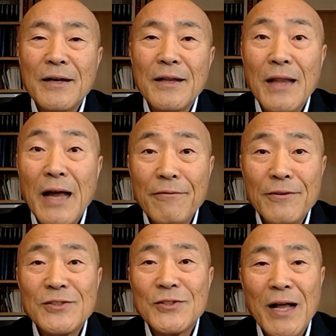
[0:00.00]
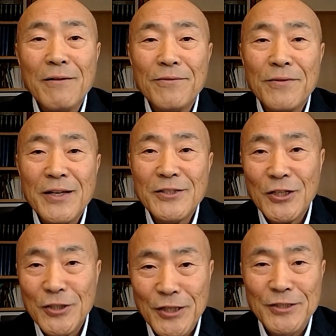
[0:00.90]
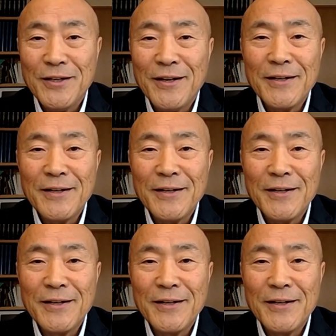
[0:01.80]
Life itself is a teacher.